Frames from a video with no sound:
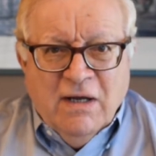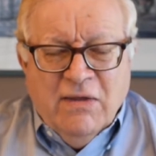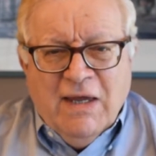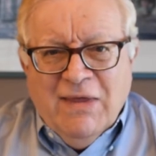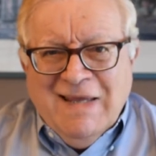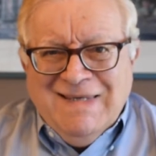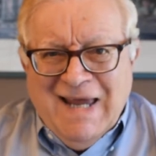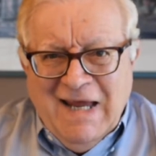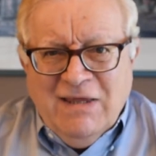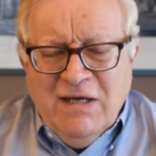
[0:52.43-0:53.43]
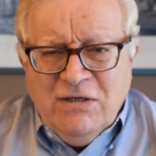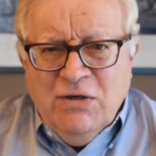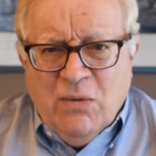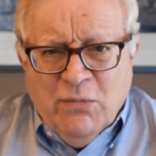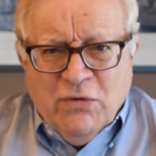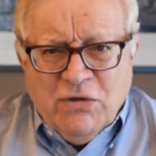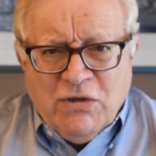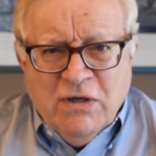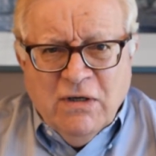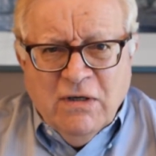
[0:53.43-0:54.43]
They then take these
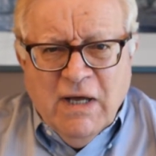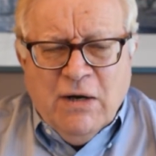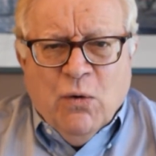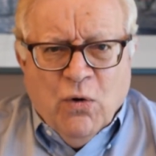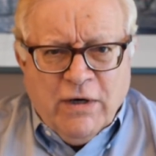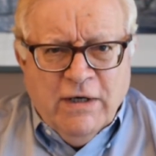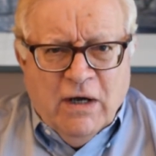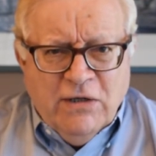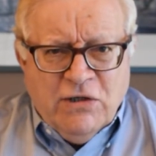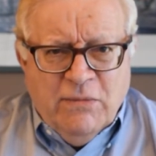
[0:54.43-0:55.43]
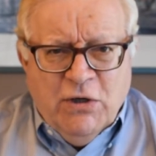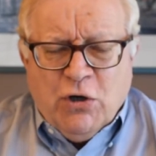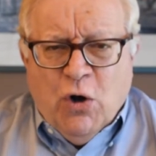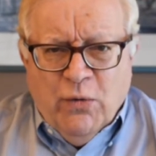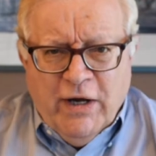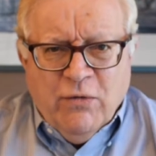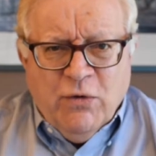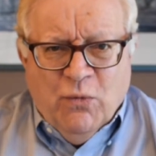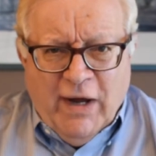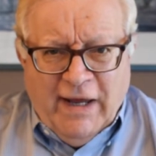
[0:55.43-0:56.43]
numbers and organize them in a
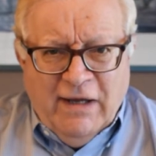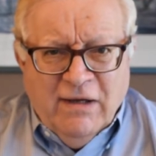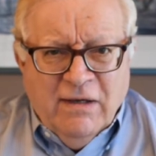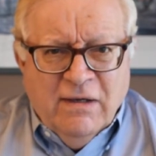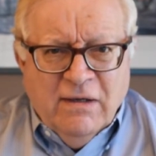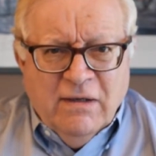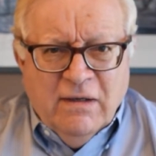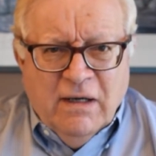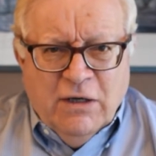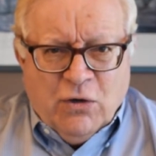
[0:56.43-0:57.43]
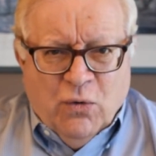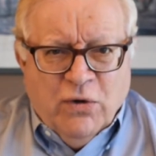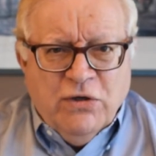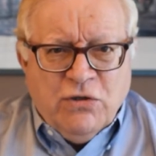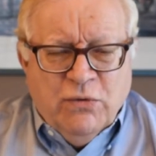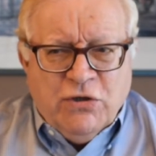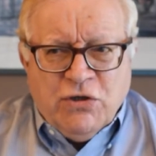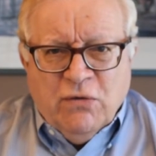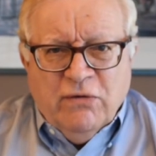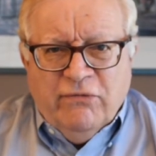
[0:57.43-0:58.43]
coherent way in accordance with
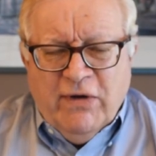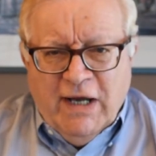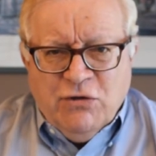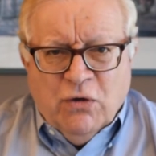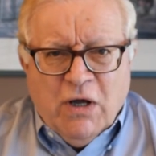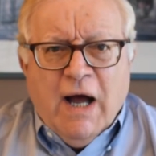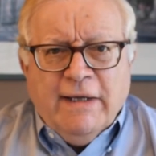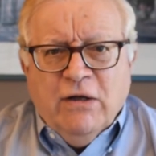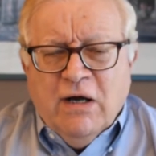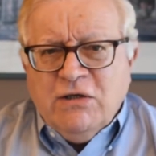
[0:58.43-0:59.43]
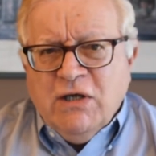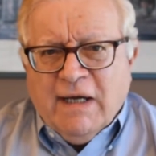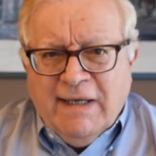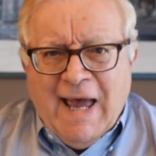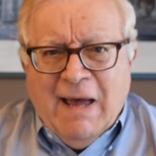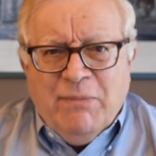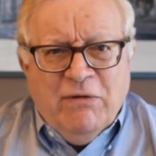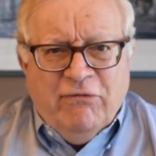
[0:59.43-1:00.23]
certain financial guidelines like GAAP and